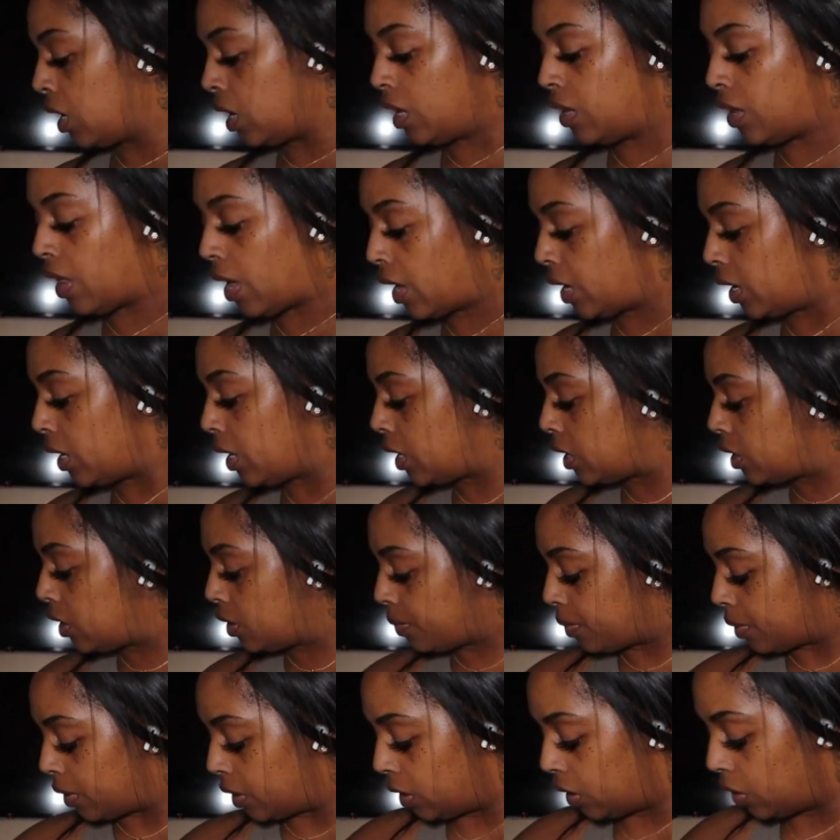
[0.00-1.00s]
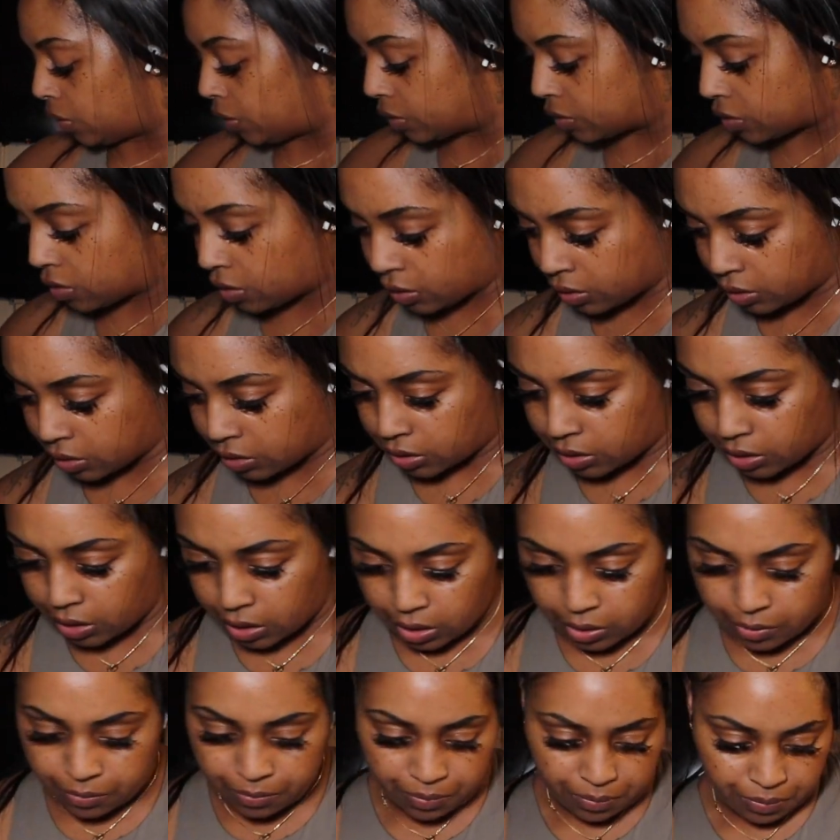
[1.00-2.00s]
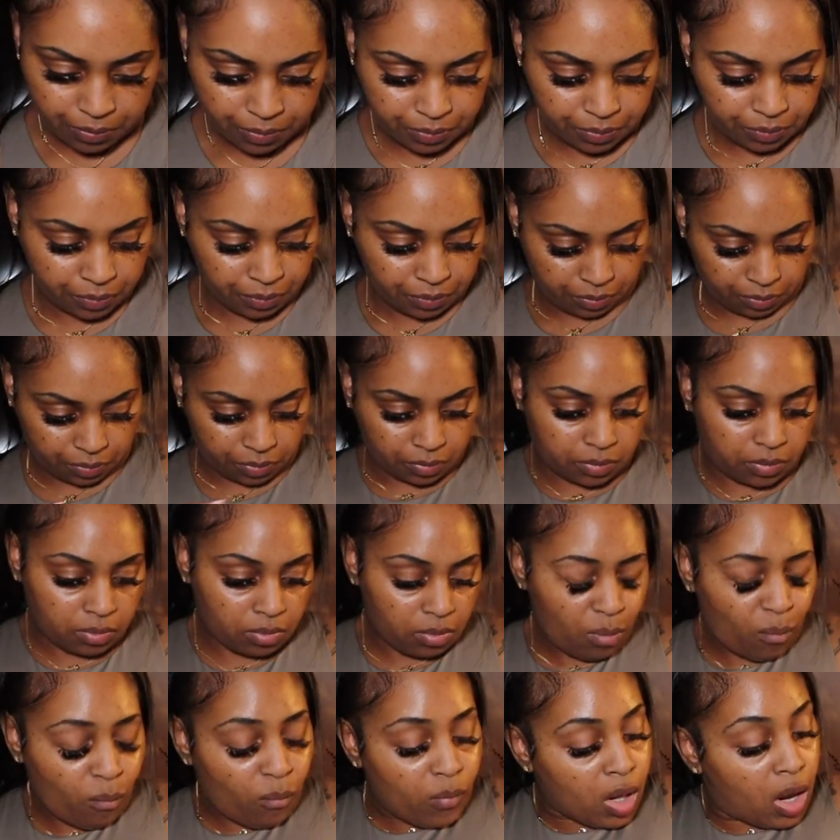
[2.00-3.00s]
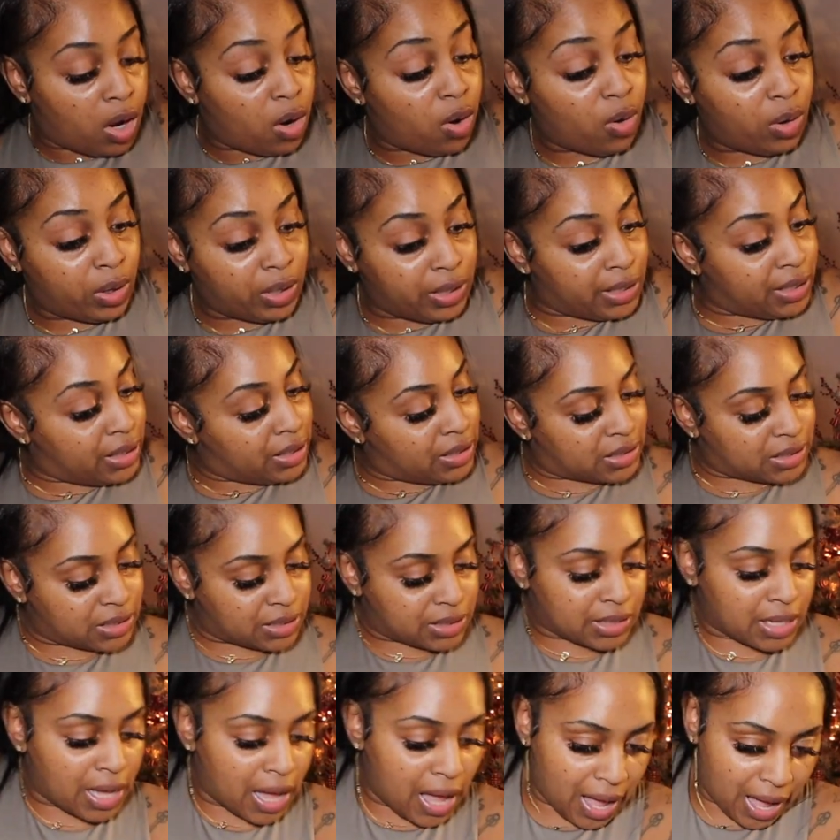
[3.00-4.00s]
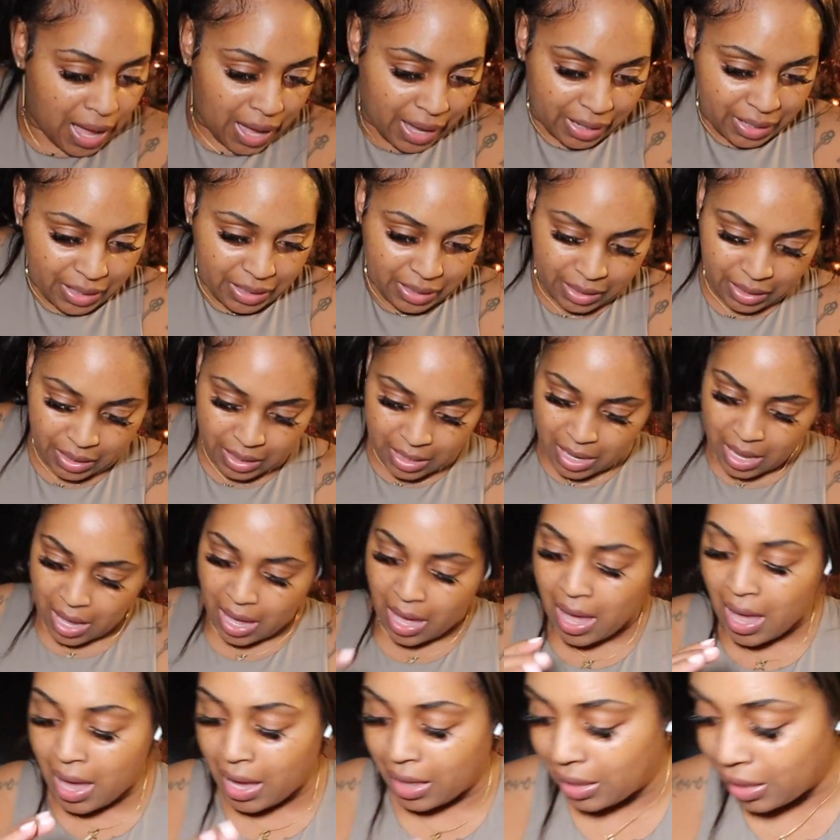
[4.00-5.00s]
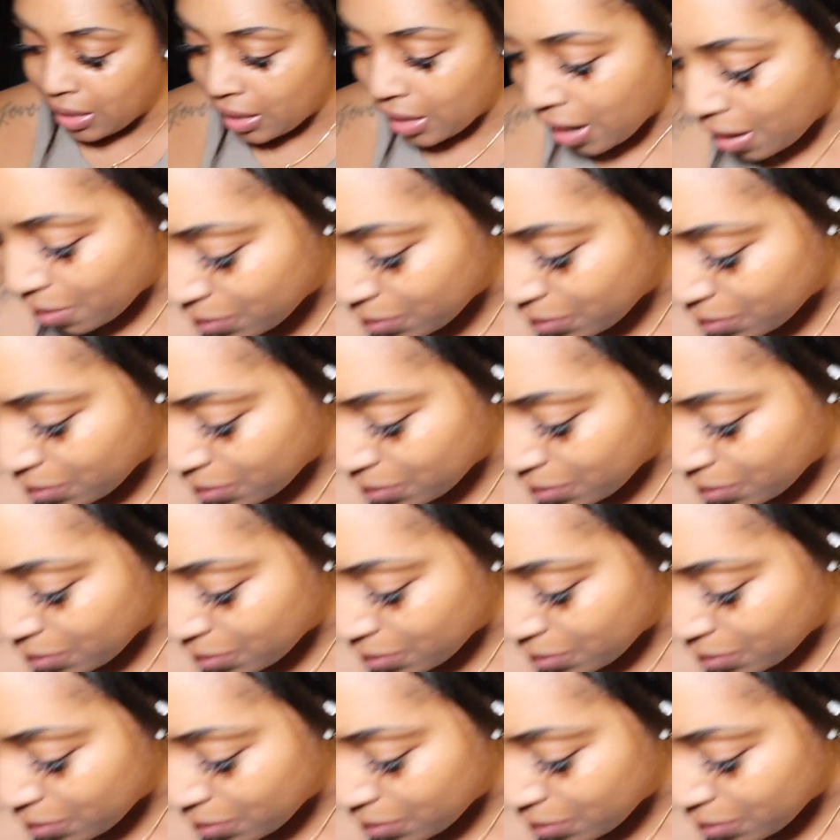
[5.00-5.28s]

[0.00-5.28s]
and that other pillow is gonna sit on each side. And then